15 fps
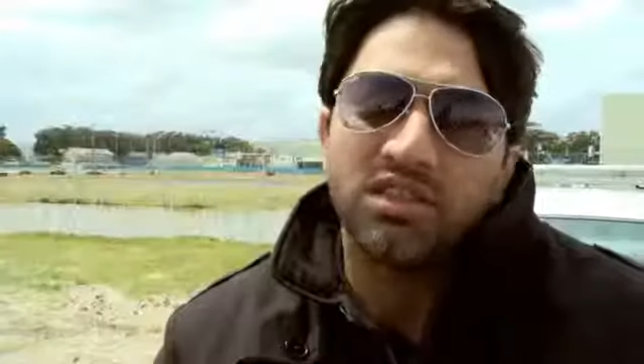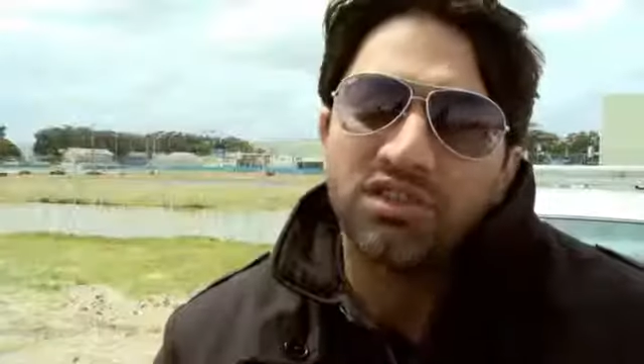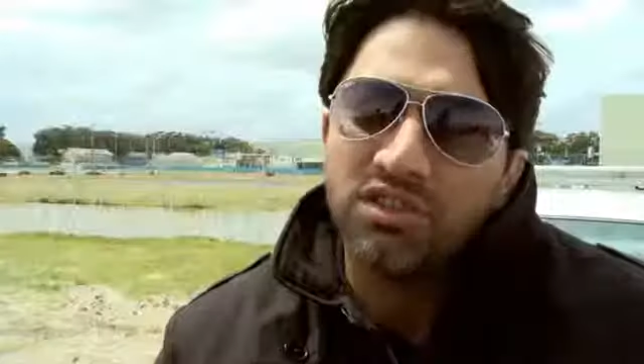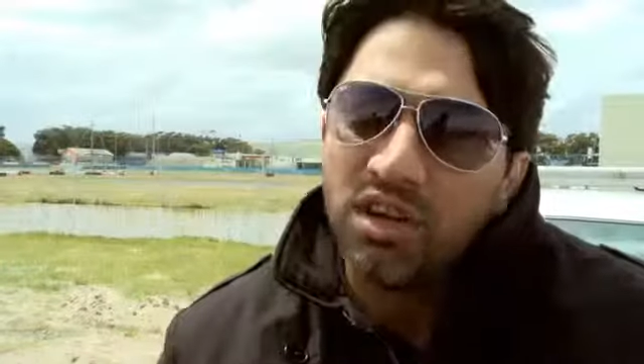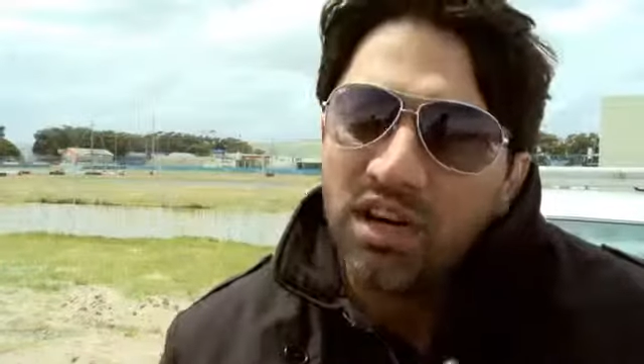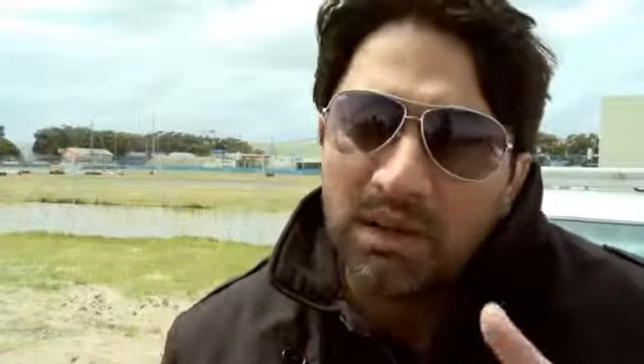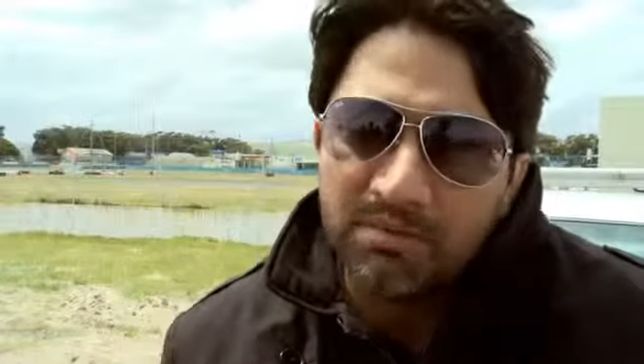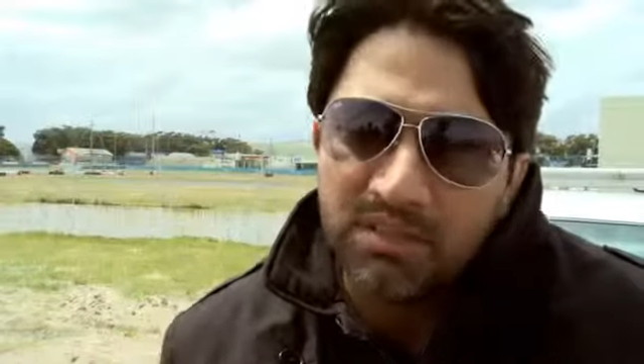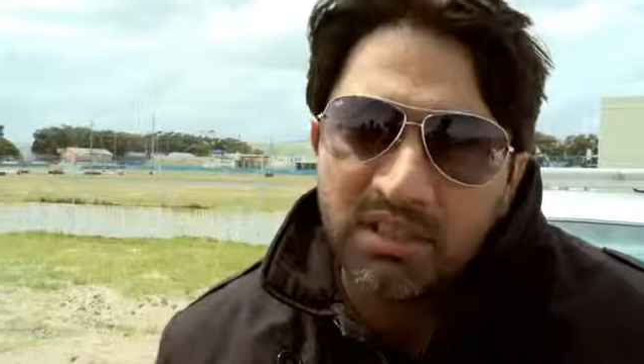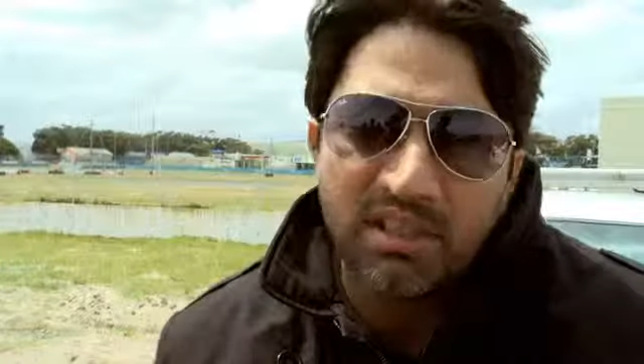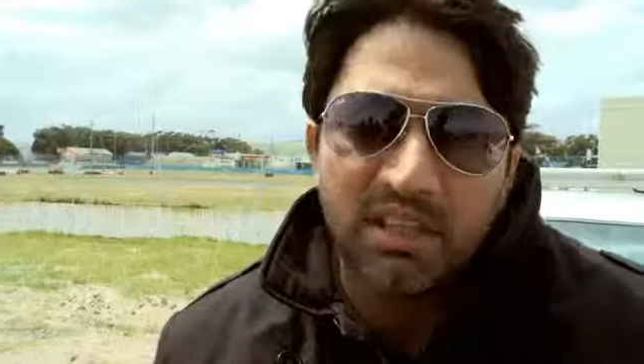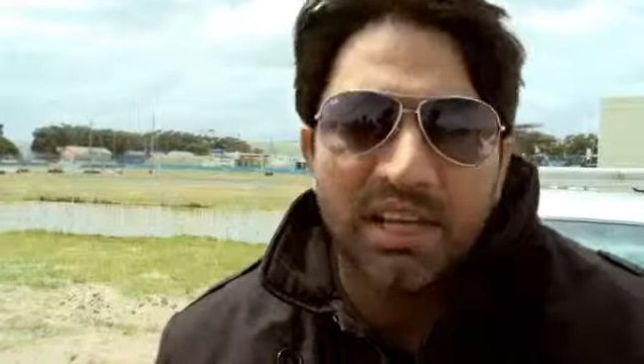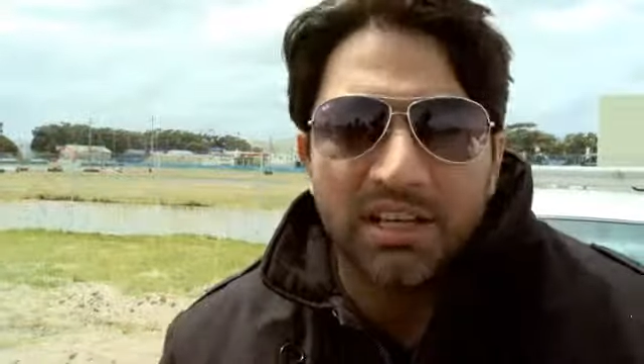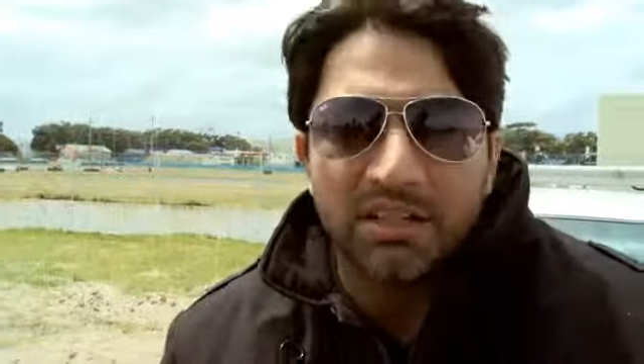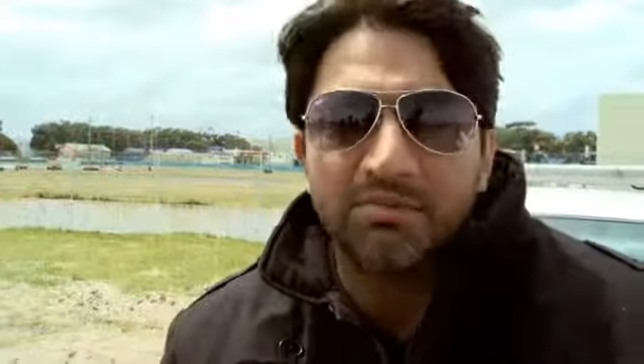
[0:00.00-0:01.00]
is not up to the
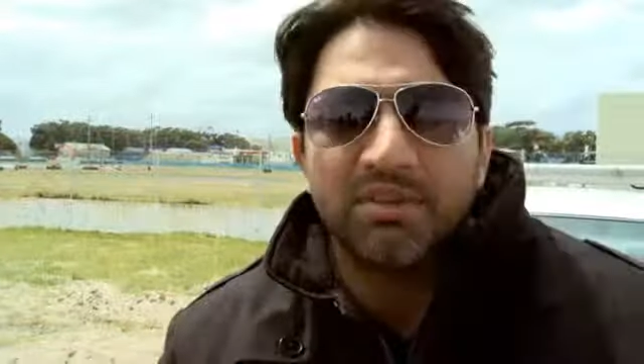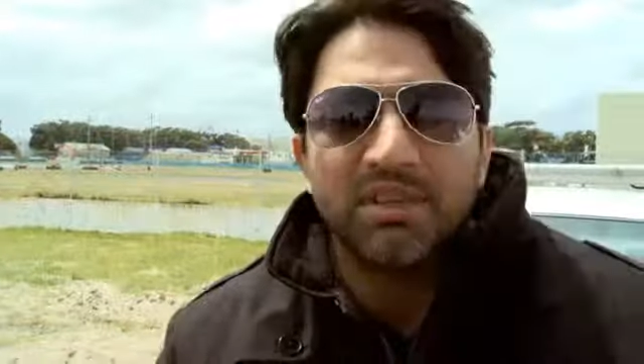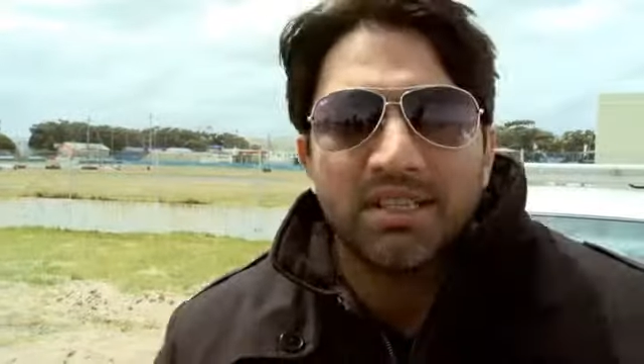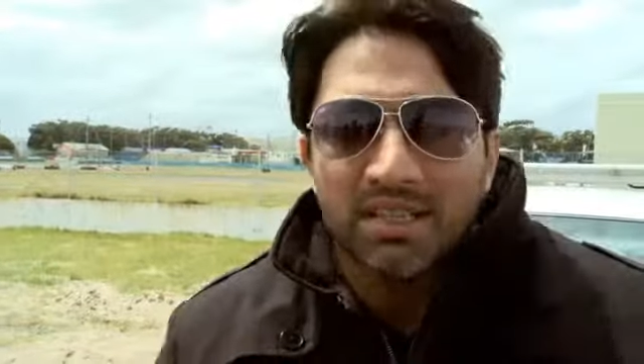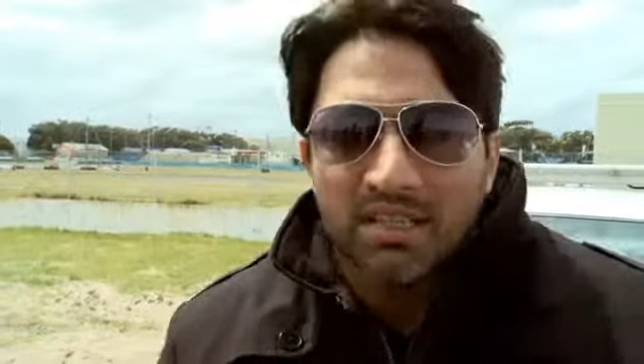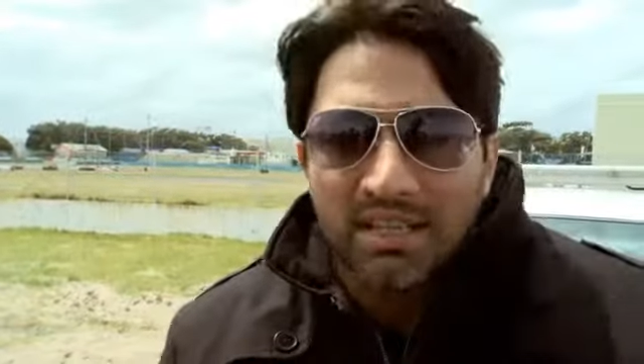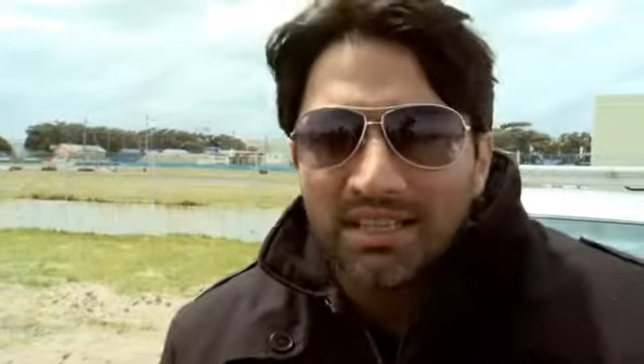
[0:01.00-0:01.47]
next person,